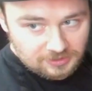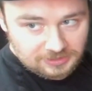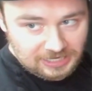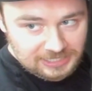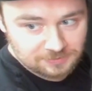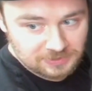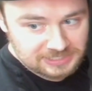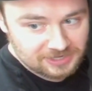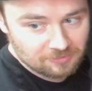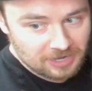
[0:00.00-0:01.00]
Guys, please
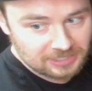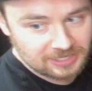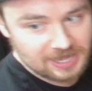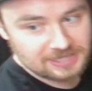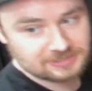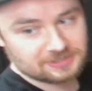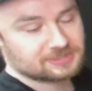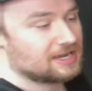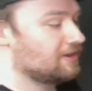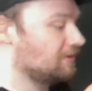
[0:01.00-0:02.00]
don't monkaS, you're
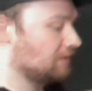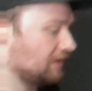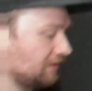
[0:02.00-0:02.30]
scaring me.